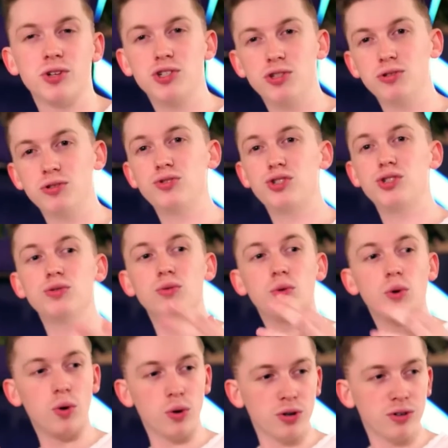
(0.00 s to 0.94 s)
for you
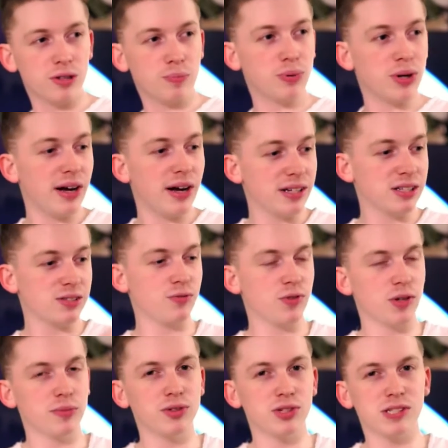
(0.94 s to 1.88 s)
to order the product
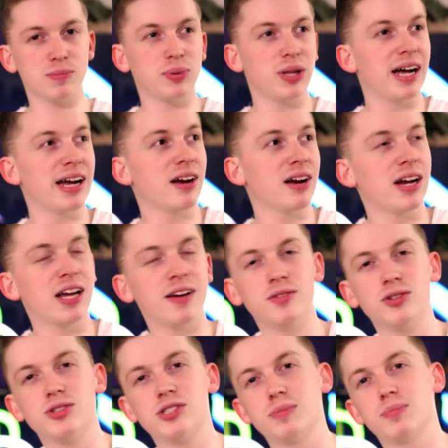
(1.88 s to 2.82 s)
from your supplier and
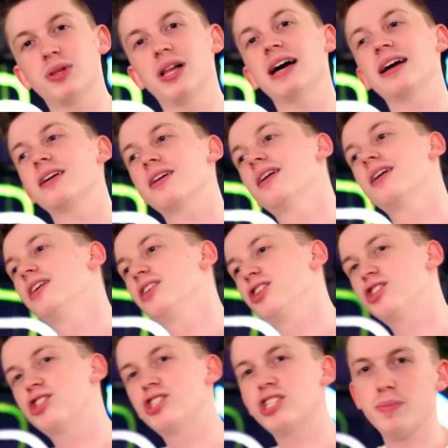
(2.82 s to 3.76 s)
have your supplier
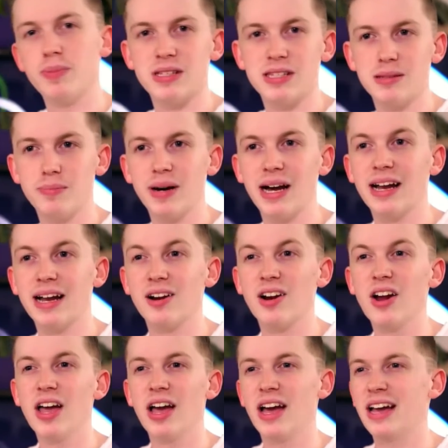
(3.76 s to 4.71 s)
ship it to the
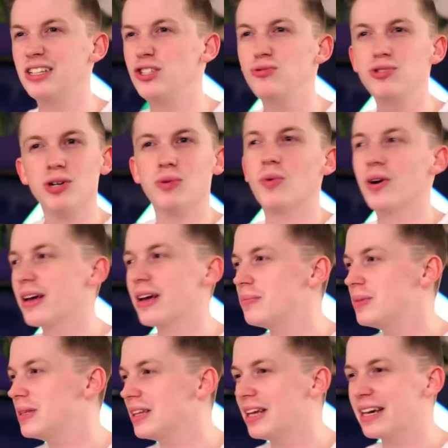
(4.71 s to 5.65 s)
buyer. And you don't want
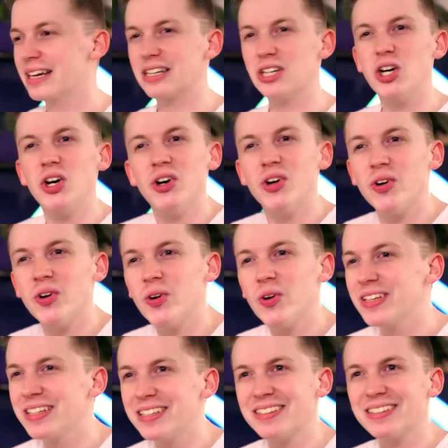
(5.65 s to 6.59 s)
to be like,
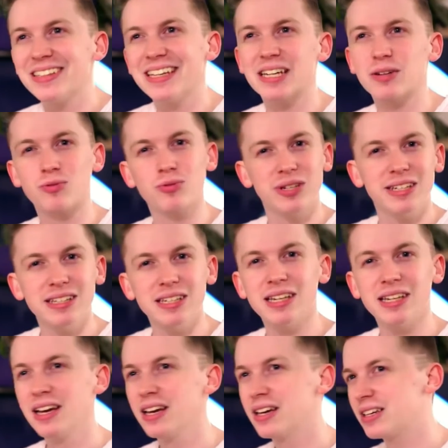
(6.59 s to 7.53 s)
oh,
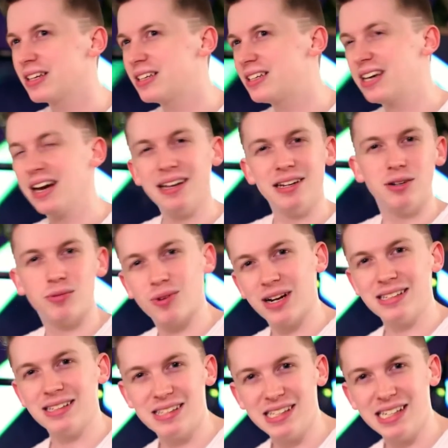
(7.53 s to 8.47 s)
really cutting it
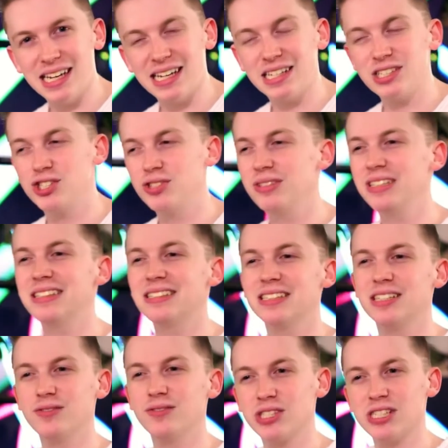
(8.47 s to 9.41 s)
right to the edge. You need
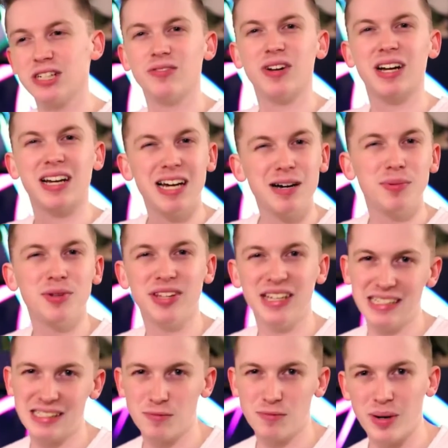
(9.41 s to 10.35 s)
to give yourself a couple
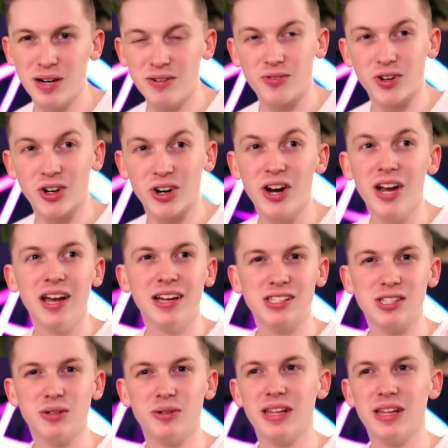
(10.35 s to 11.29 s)
days of buffer
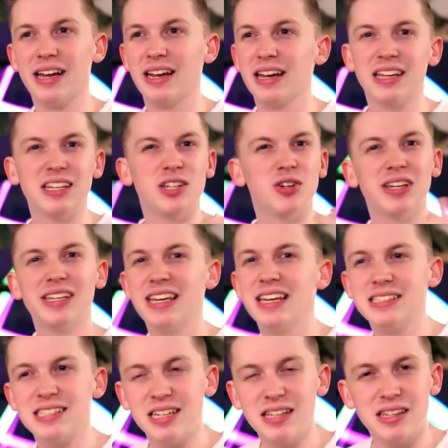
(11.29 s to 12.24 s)
so that, in
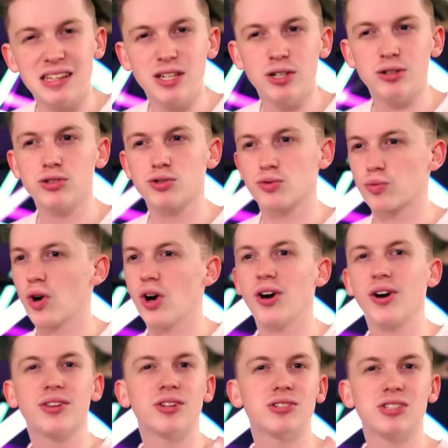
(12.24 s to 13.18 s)
case anything goes
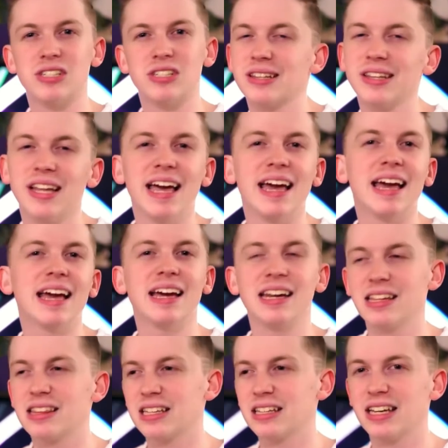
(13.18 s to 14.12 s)
wrong, there's a delay,
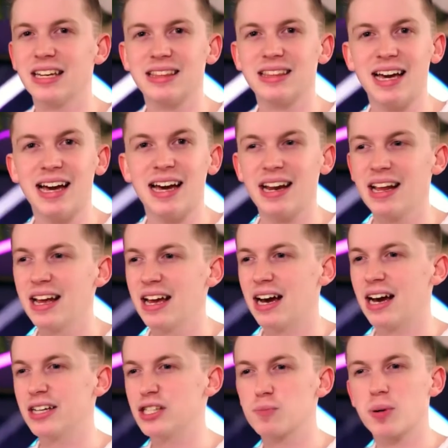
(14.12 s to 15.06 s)
anything like that,
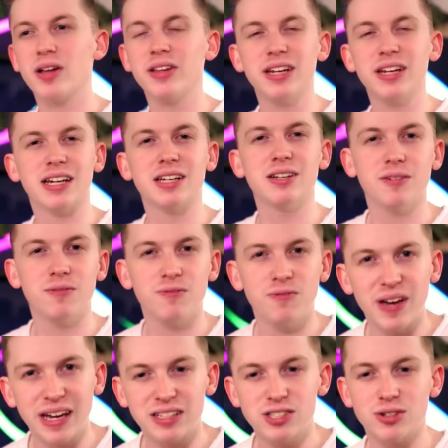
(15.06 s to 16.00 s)
it's probably not going to
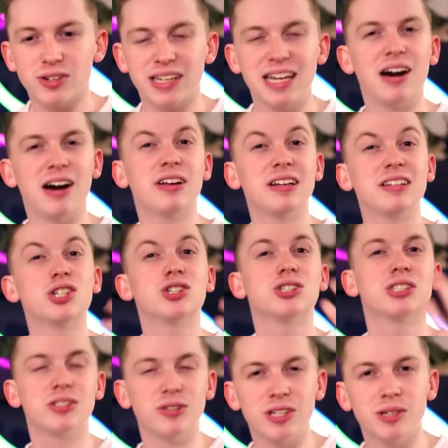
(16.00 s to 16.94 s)
affect your account, and
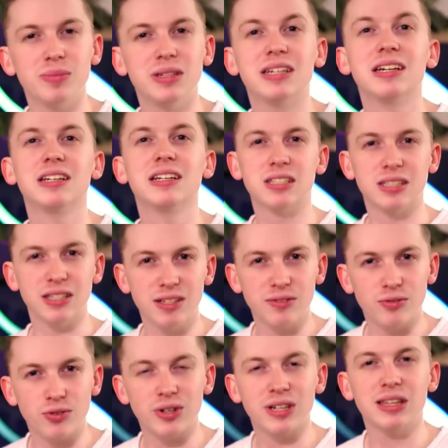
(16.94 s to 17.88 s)
you're still going to be
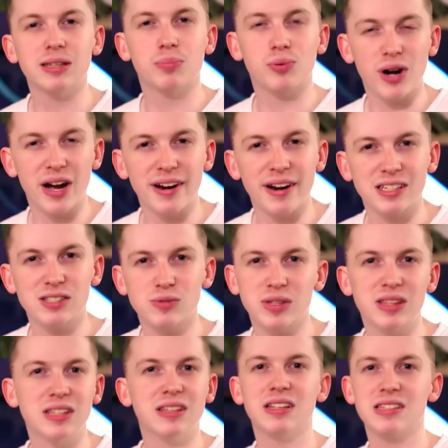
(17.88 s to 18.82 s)
delivering the
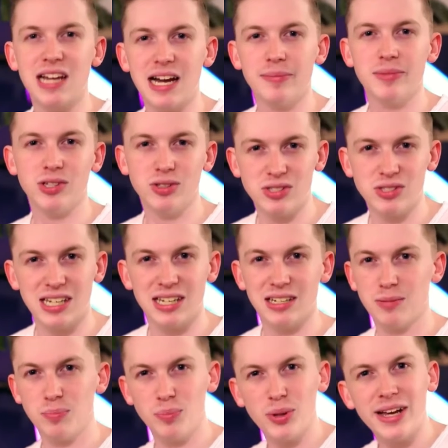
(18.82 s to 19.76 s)
products within the time that you
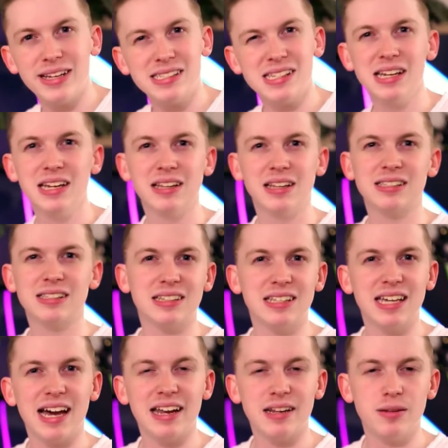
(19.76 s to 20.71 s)
stated. Plus, that's
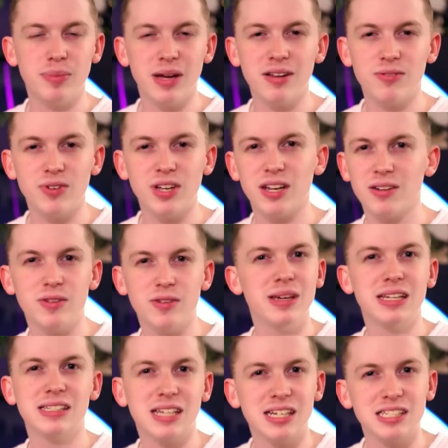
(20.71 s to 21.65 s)
got the added benefit of
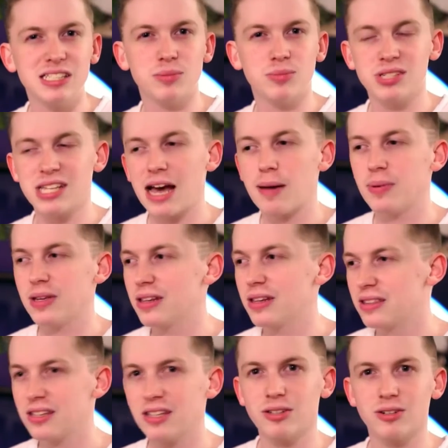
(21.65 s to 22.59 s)
it makes customers happy.
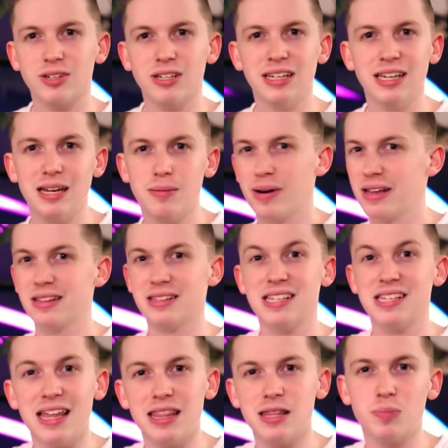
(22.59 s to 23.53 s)
They think they're going to get it by
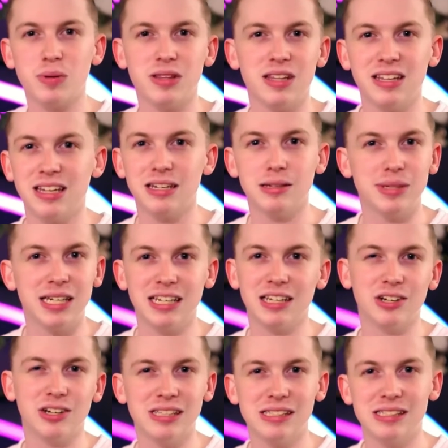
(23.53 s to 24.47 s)
the 10th, but then they end up
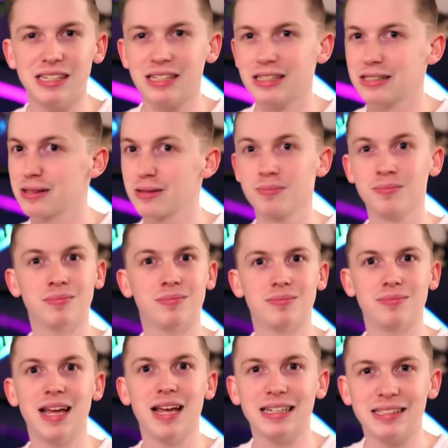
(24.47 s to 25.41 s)
getting it on the 6th.
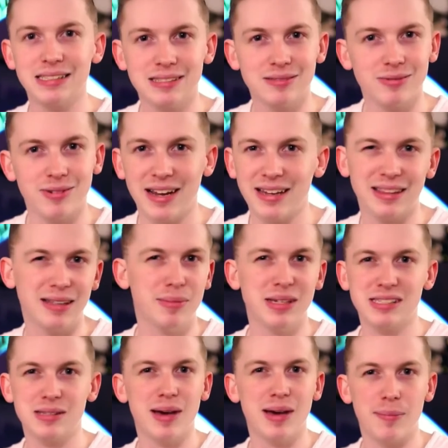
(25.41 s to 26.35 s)
Nice, right?
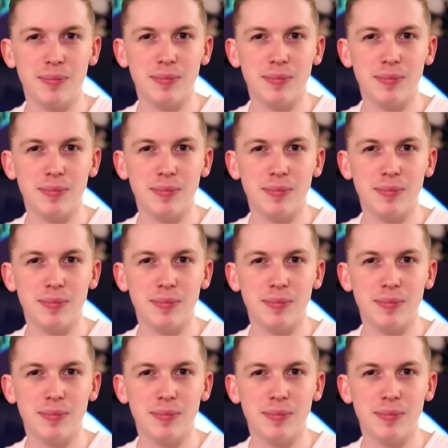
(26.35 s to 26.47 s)
That makes them